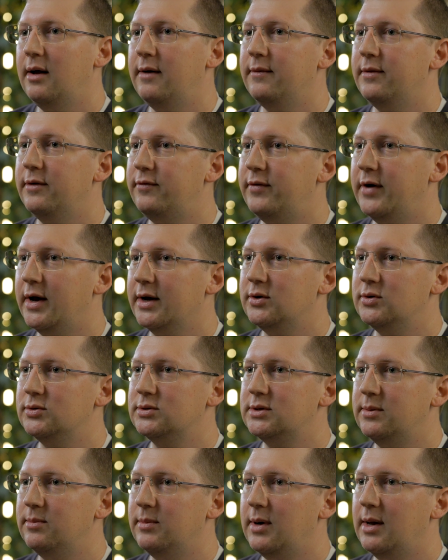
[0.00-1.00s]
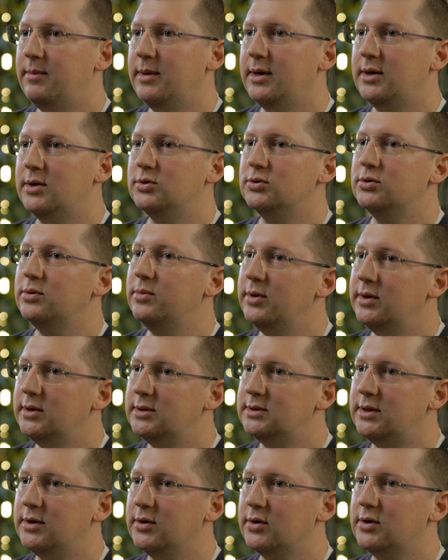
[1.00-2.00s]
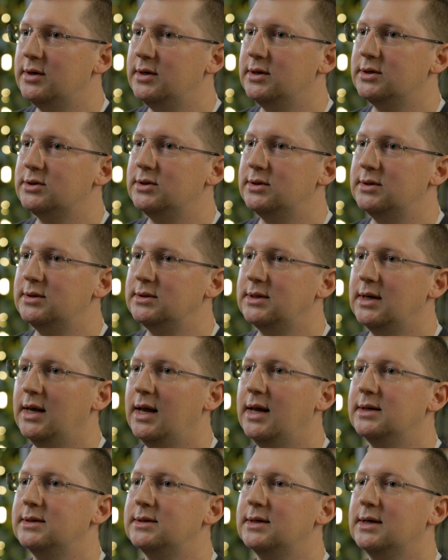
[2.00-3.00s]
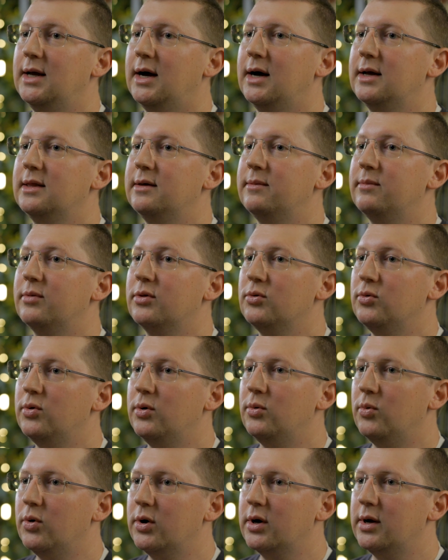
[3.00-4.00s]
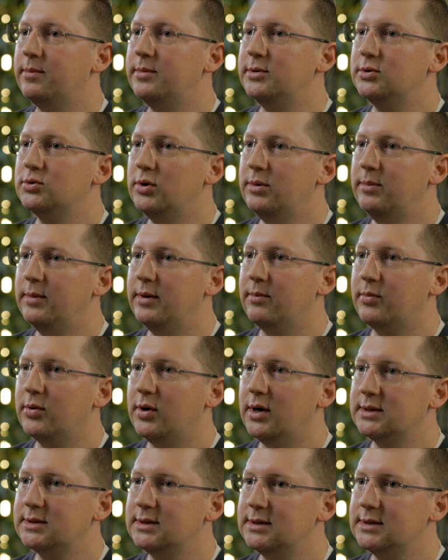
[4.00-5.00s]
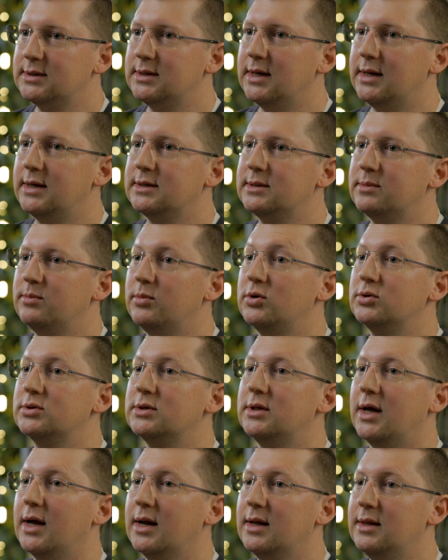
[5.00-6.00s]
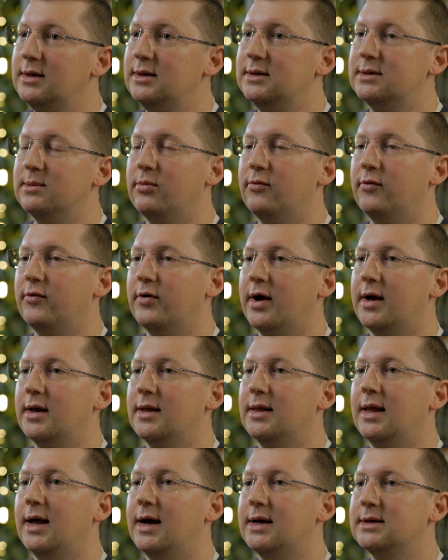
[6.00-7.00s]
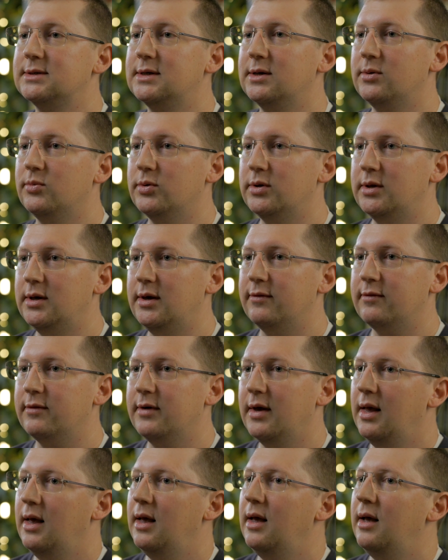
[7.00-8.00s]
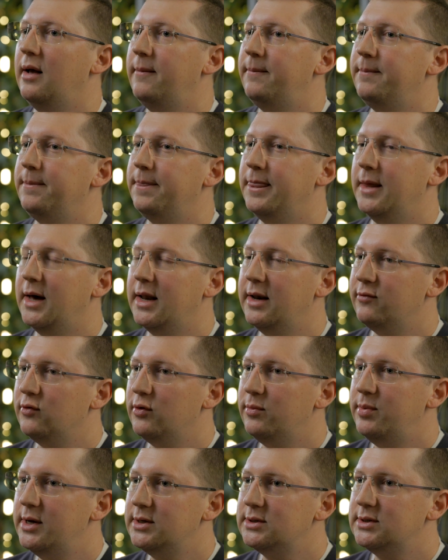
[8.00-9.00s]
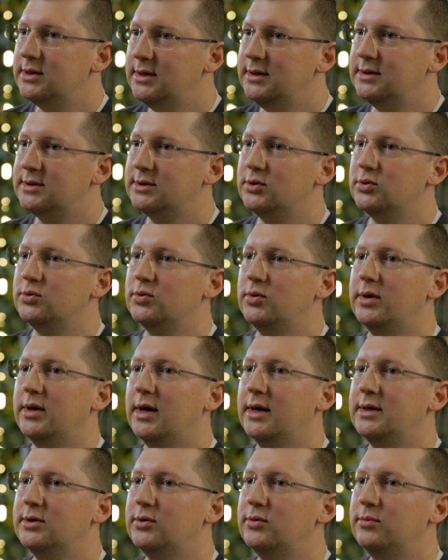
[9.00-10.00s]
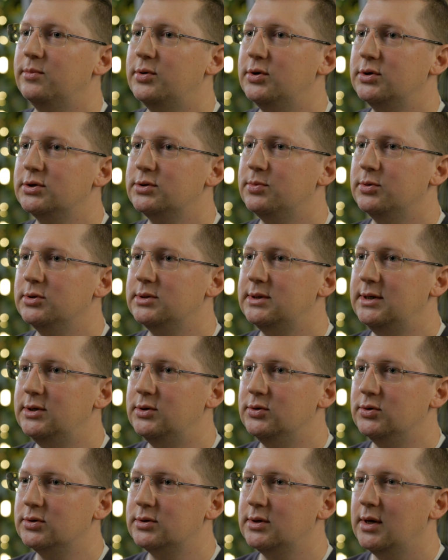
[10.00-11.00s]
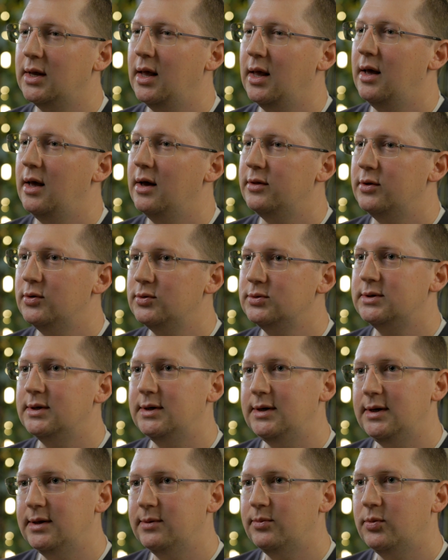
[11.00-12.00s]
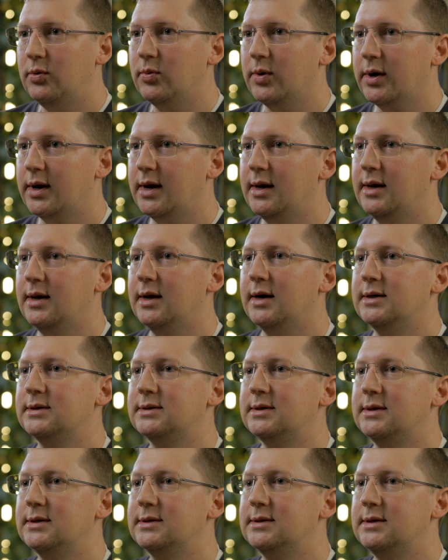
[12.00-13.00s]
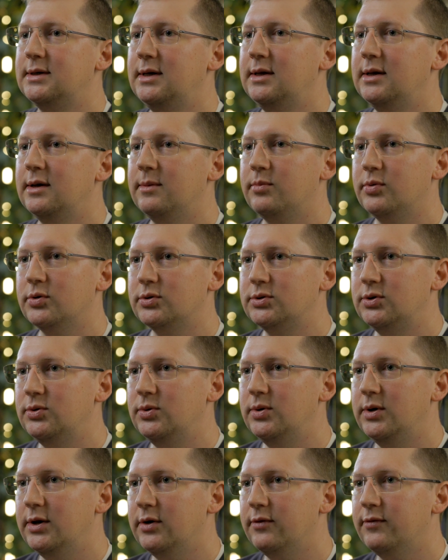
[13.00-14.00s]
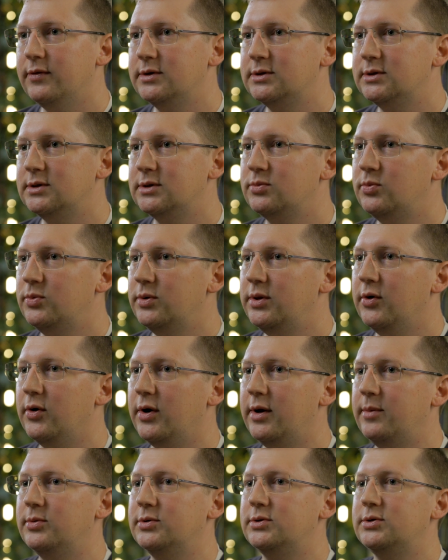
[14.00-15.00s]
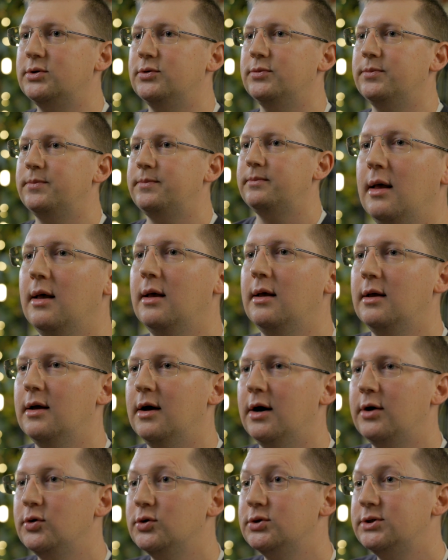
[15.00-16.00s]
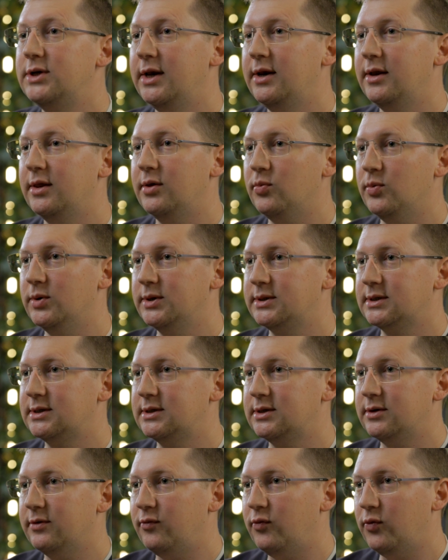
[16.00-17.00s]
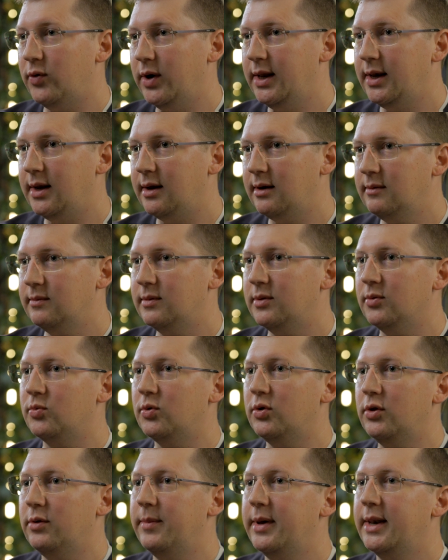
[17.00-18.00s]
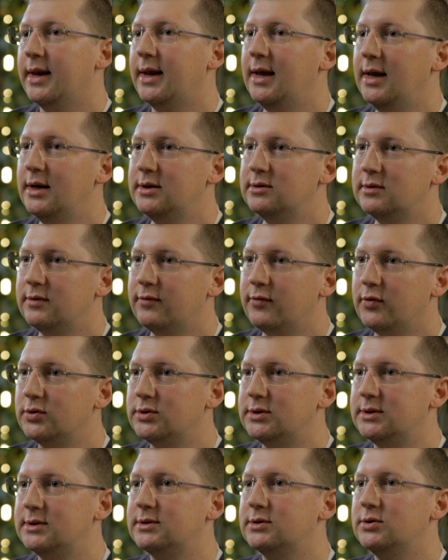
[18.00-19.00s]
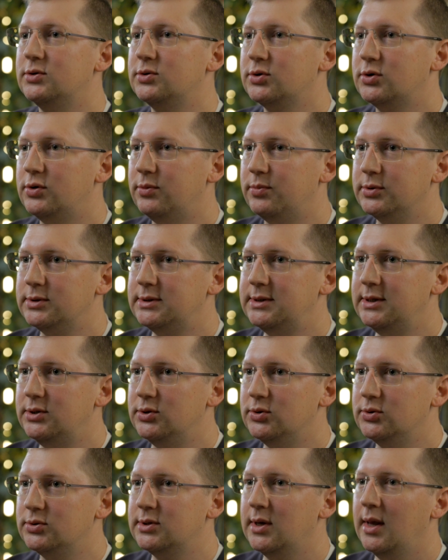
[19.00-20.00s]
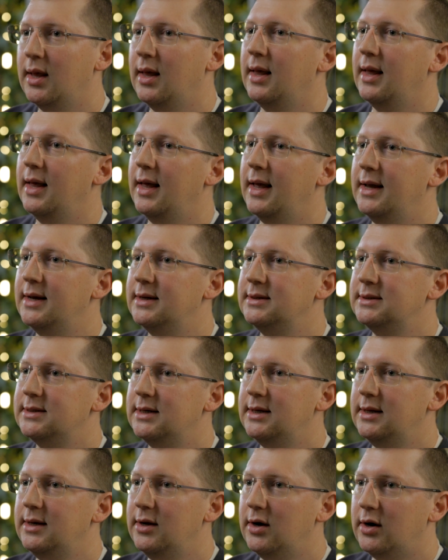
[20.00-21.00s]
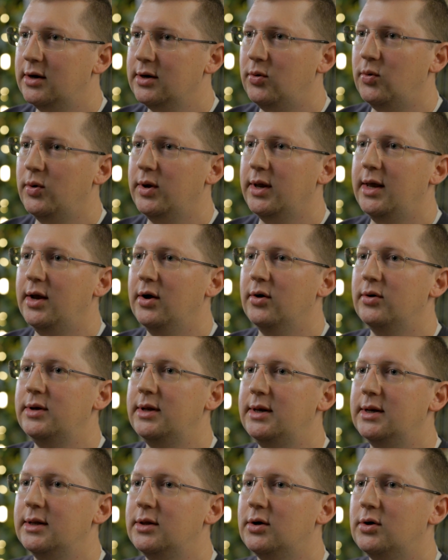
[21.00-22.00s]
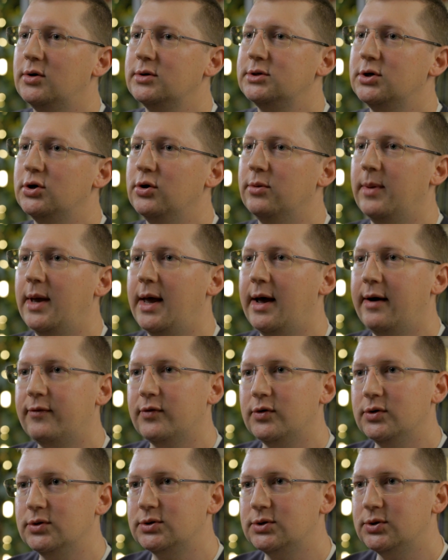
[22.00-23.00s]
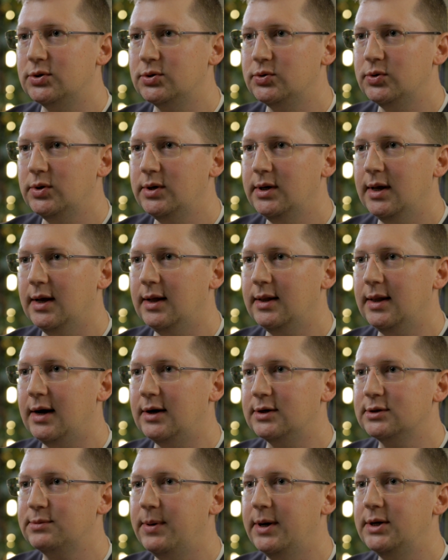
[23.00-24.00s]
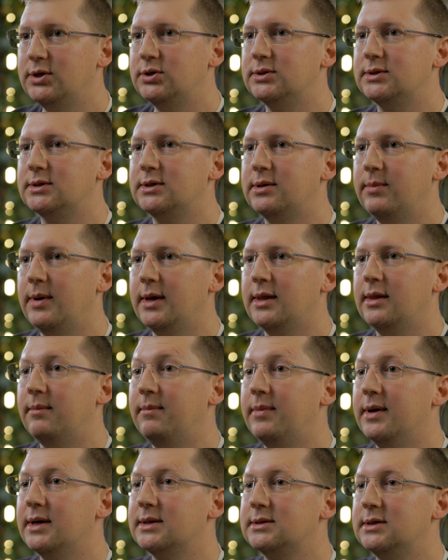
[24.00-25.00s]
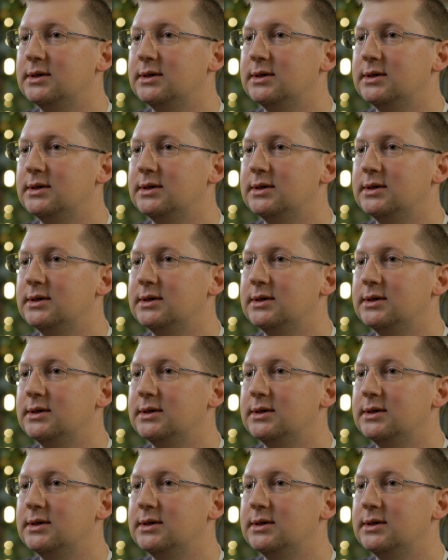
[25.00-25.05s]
the factors that might be contributing to their conditions, and to guide them through a workup and treatment process that is most likely to provide lasting relief. Not every patient needs surgery, and I don't push procedures. Those that need them will recognize this need and pursue interventions when they're able to. Understanding the risks of waiting, the role of medications versus surgical procedures, and any ongoing care needed long-term after surgery allows patients to make the best